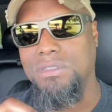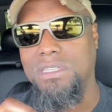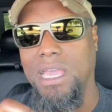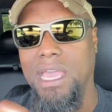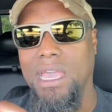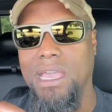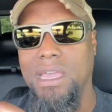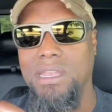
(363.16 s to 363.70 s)

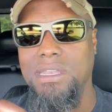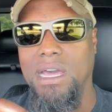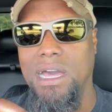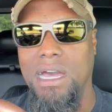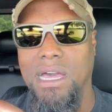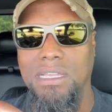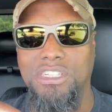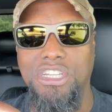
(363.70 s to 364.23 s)

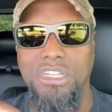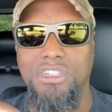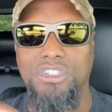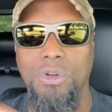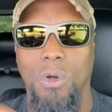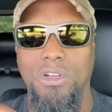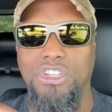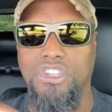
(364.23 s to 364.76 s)
And she
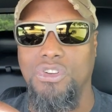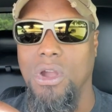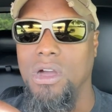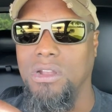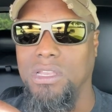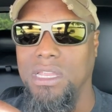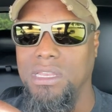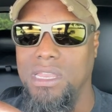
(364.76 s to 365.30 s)
short
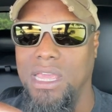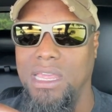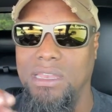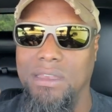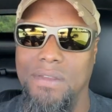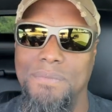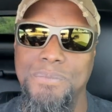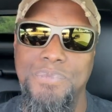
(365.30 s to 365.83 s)
strugged and
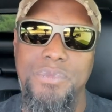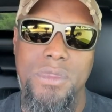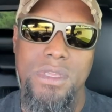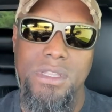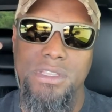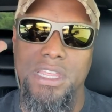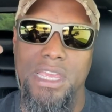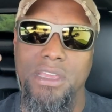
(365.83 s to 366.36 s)

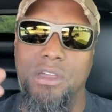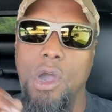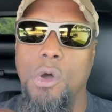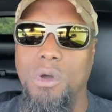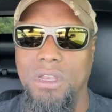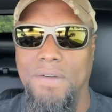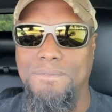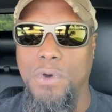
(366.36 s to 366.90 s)
didn't
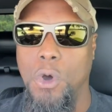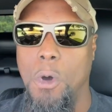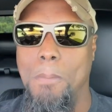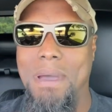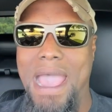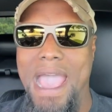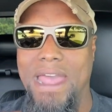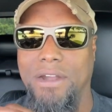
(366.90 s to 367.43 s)
go into full
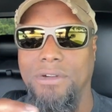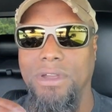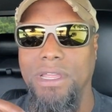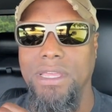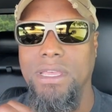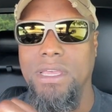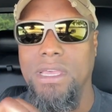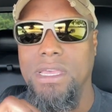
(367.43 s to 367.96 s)

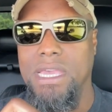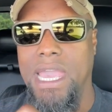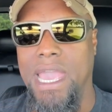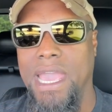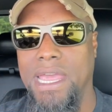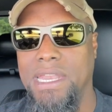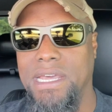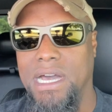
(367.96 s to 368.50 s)
battery
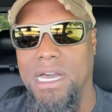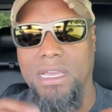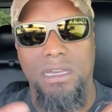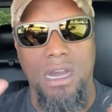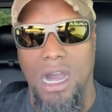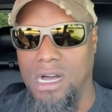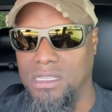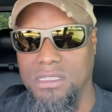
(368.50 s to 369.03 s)
and
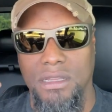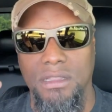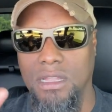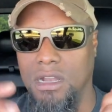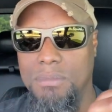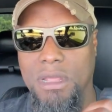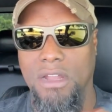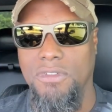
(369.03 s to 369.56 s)
caused a
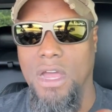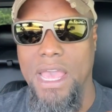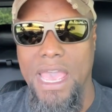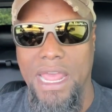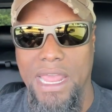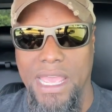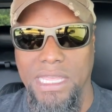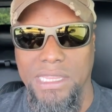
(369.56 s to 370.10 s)
little bit of a
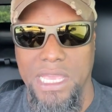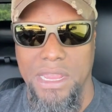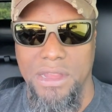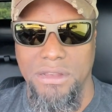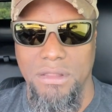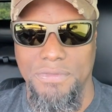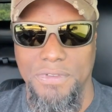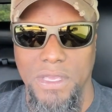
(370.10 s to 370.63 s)
headache there
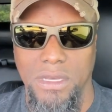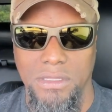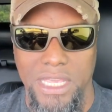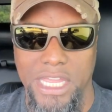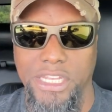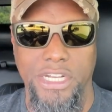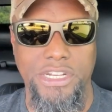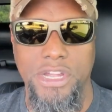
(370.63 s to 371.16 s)
in the field
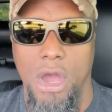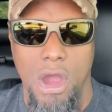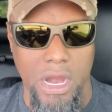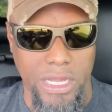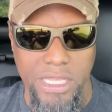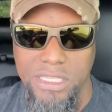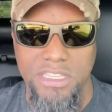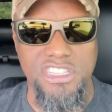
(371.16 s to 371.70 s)
in the
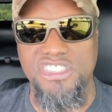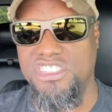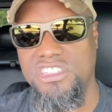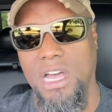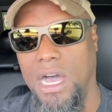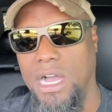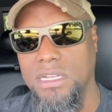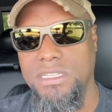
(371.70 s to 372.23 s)
dark. It just
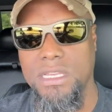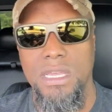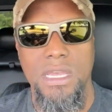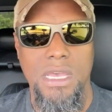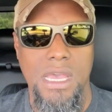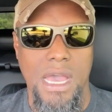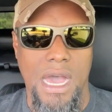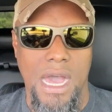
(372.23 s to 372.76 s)
sucked.
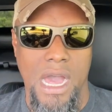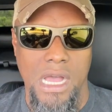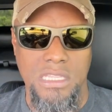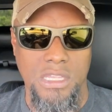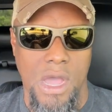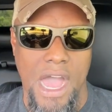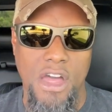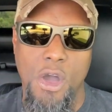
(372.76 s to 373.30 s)

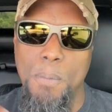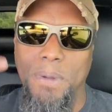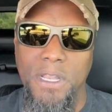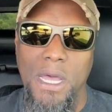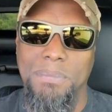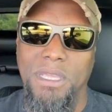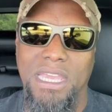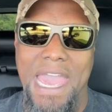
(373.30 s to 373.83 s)
So I
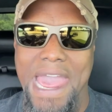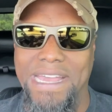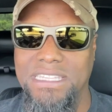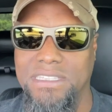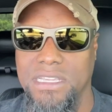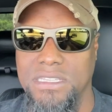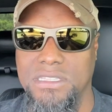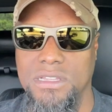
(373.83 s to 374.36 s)
opened up the gas
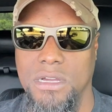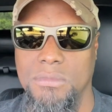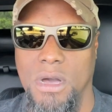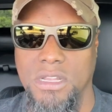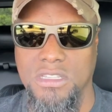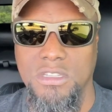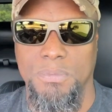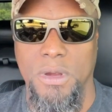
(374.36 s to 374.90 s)
system
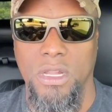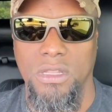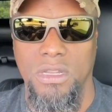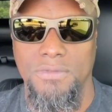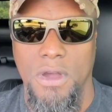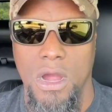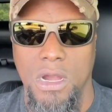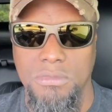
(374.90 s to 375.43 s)
on the
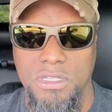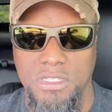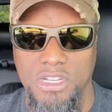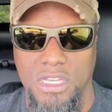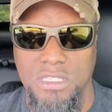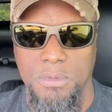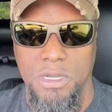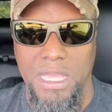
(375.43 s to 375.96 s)
Superlative Arms
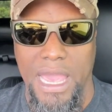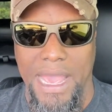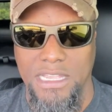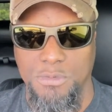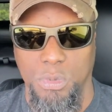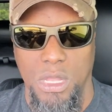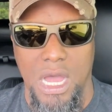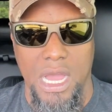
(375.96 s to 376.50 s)
adjustable
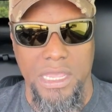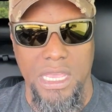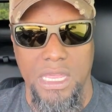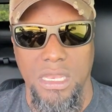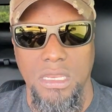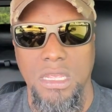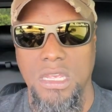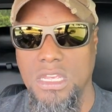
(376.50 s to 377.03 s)
gas block,
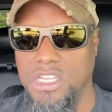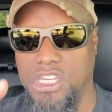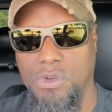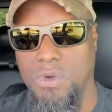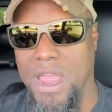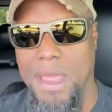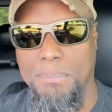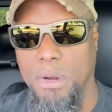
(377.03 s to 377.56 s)
and she
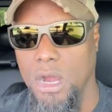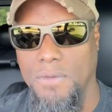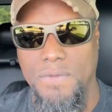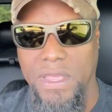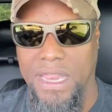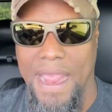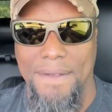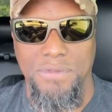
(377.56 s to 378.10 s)
ran
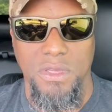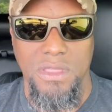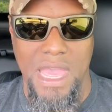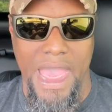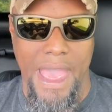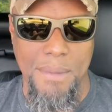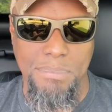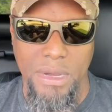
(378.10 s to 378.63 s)
perfect after
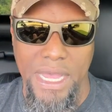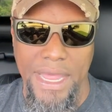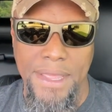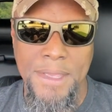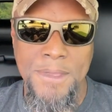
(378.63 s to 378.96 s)
that. But